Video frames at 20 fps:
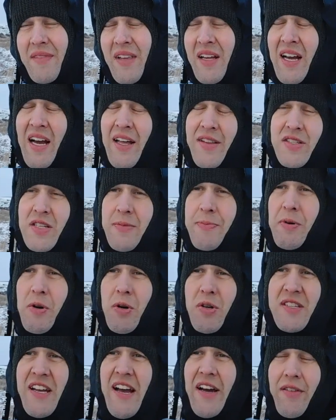And the
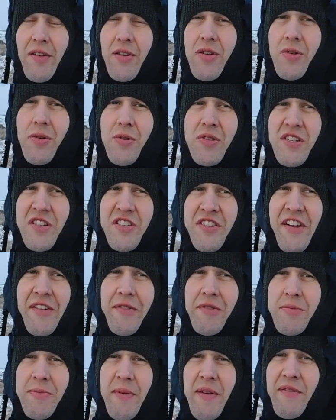support out on the course in
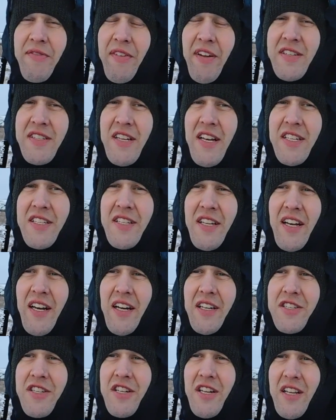general has been fantastic
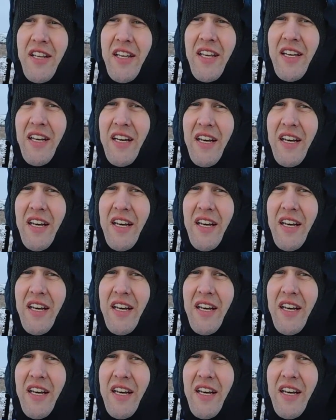actually.